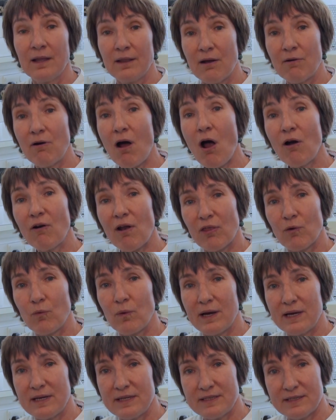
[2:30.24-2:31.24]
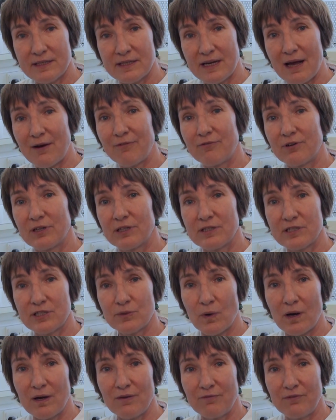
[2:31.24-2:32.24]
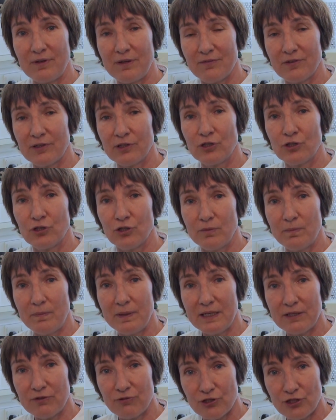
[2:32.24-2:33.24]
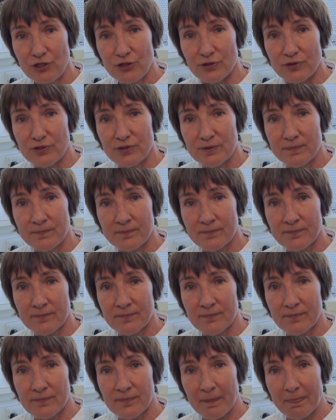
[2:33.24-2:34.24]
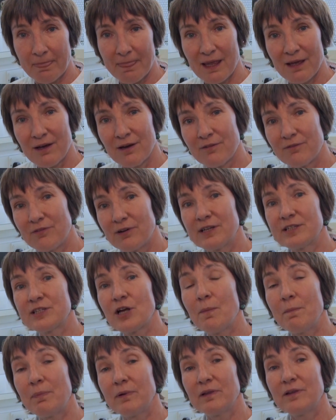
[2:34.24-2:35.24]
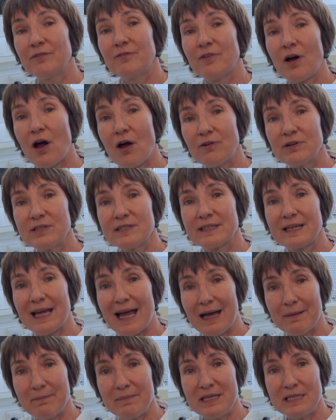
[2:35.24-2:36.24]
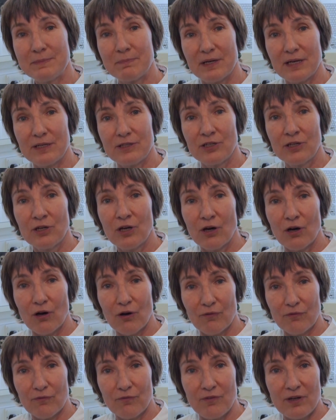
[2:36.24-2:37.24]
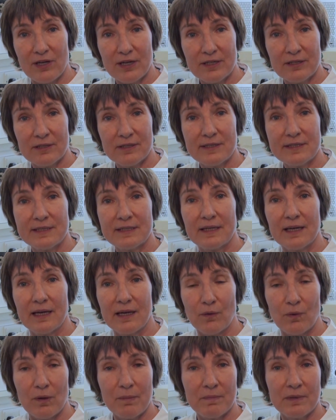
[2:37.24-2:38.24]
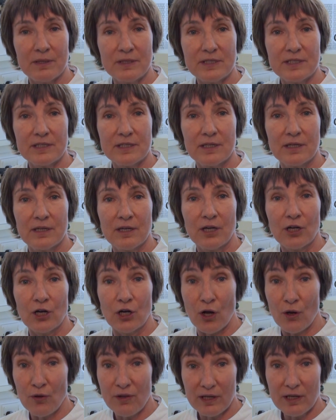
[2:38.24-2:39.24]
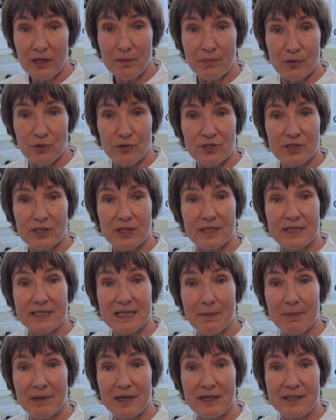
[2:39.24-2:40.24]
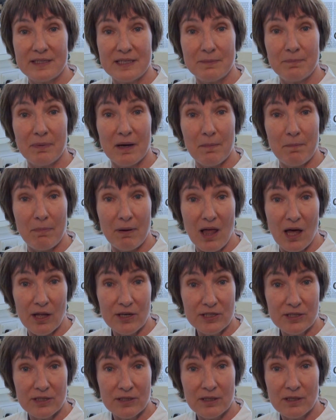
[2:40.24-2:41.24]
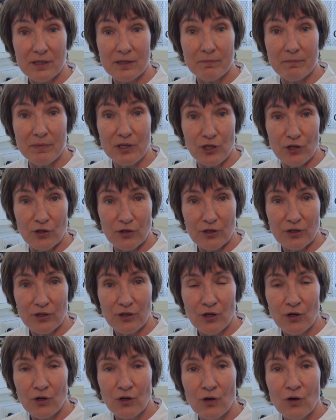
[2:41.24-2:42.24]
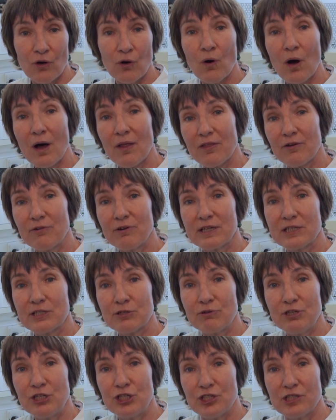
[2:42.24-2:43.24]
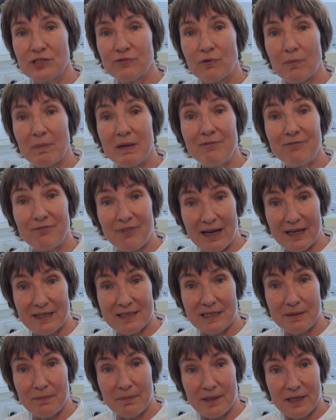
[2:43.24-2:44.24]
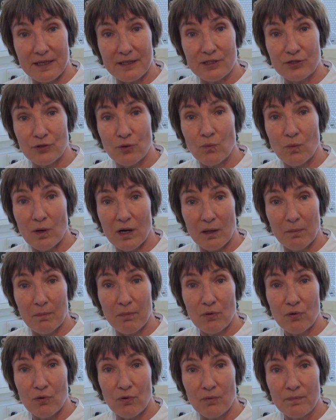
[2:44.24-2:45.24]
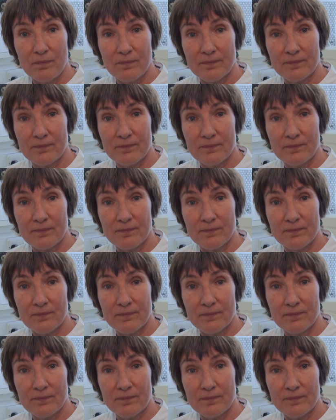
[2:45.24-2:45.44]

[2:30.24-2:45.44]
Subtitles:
There are other ways that African swine fever could be introduced. For example, the virus can be spread on vehicles, equipment, clothing and boots contaminated by blood, manure or other excretions from infected pigs or wild boar.